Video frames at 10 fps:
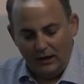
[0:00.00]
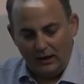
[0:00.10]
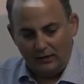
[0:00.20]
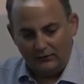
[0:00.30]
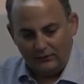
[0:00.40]

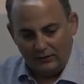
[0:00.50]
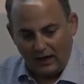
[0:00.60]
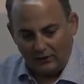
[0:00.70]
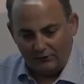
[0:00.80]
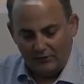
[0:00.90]
and didn't
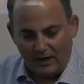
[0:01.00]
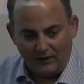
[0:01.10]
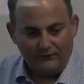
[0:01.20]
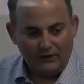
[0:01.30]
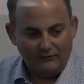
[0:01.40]
actually
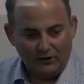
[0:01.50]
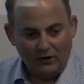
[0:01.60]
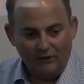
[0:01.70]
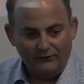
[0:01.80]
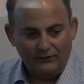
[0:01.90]
backfire very
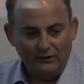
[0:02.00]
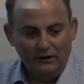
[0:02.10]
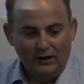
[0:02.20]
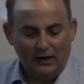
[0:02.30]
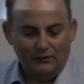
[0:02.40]
often.
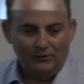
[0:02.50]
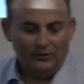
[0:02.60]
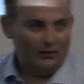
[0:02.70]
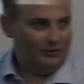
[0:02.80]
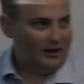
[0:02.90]
And we
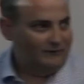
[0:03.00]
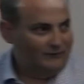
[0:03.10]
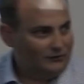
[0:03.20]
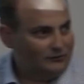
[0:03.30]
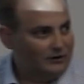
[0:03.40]
thought we have
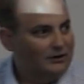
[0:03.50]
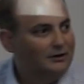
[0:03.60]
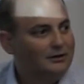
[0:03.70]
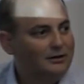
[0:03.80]
victory.